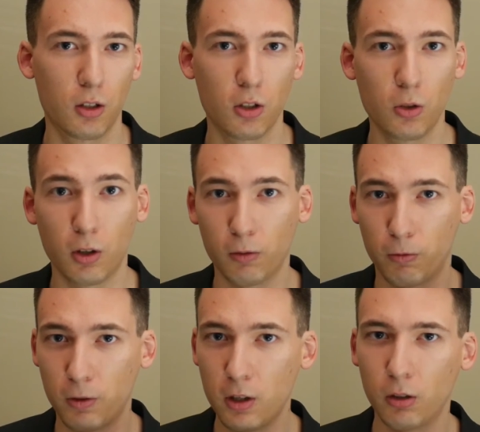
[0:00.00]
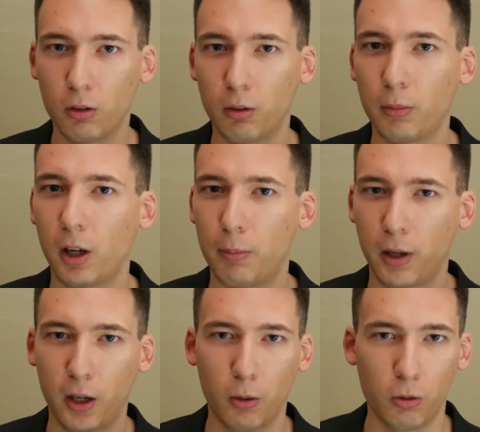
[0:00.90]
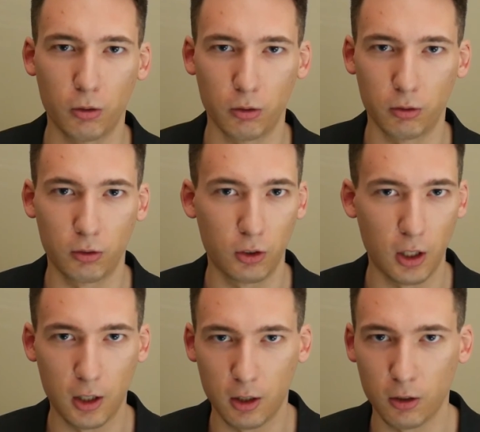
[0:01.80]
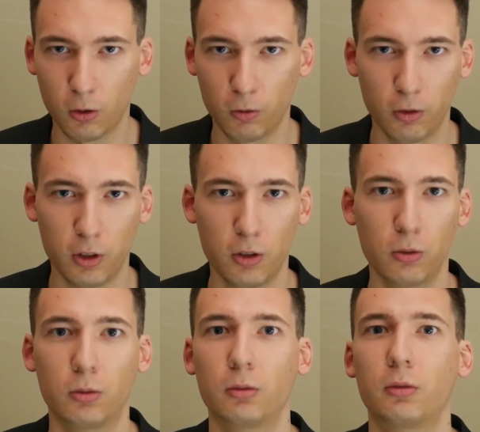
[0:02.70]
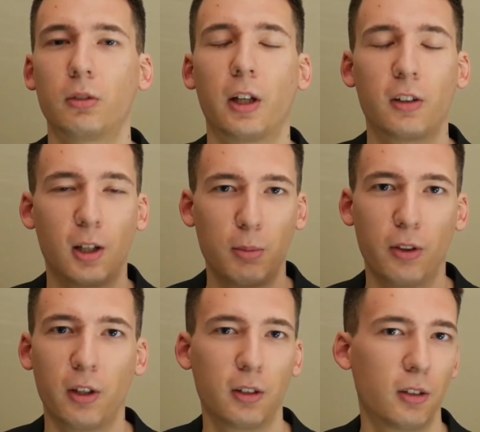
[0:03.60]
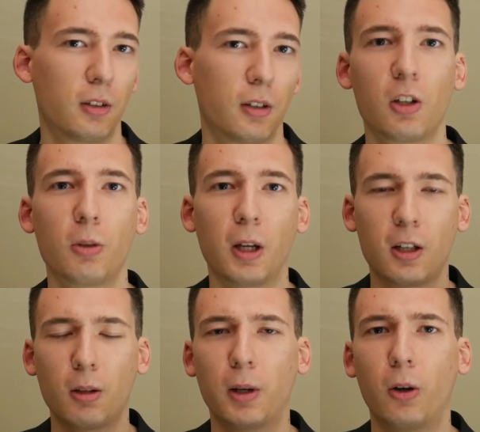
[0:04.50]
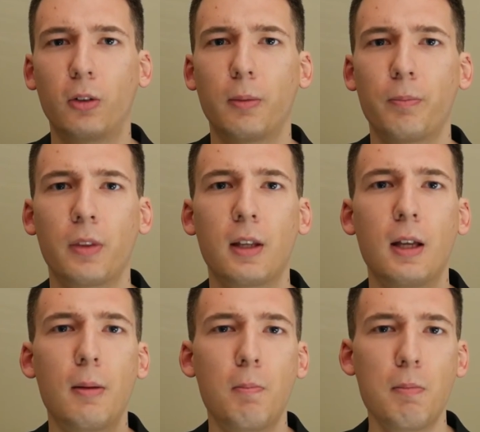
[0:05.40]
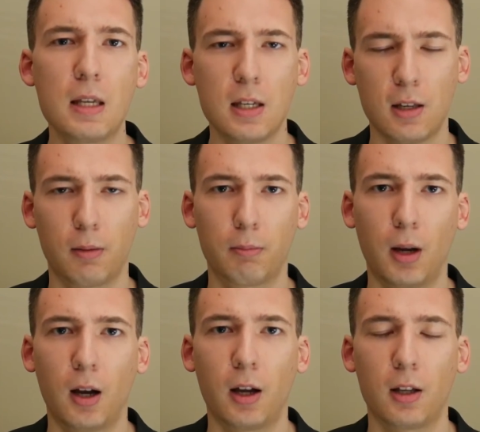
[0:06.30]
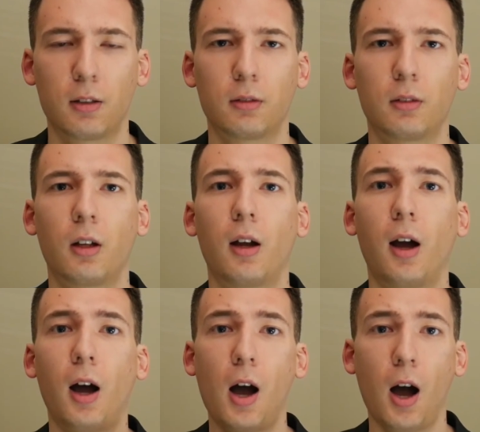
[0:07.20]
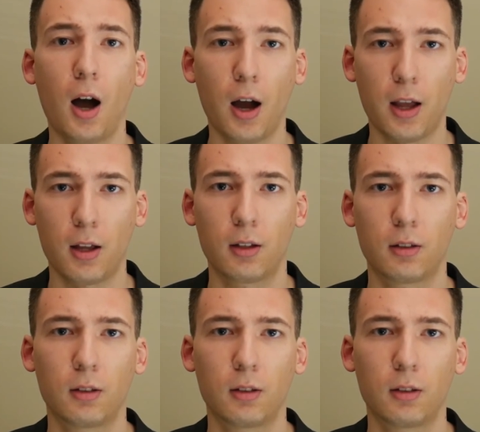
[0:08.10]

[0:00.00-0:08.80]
you can feel my power taking over you, that type of thing. You're making about me, my, I.